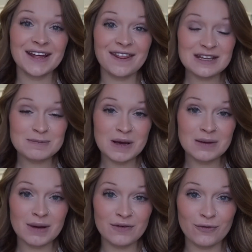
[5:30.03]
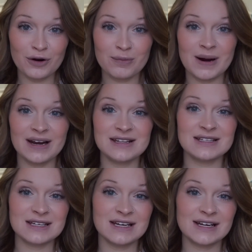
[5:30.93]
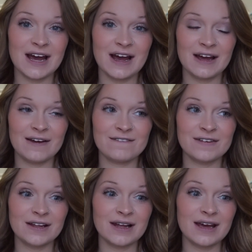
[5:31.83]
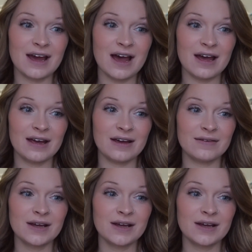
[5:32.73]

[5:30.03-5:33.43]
This being my 4th pregnancy, I feel like I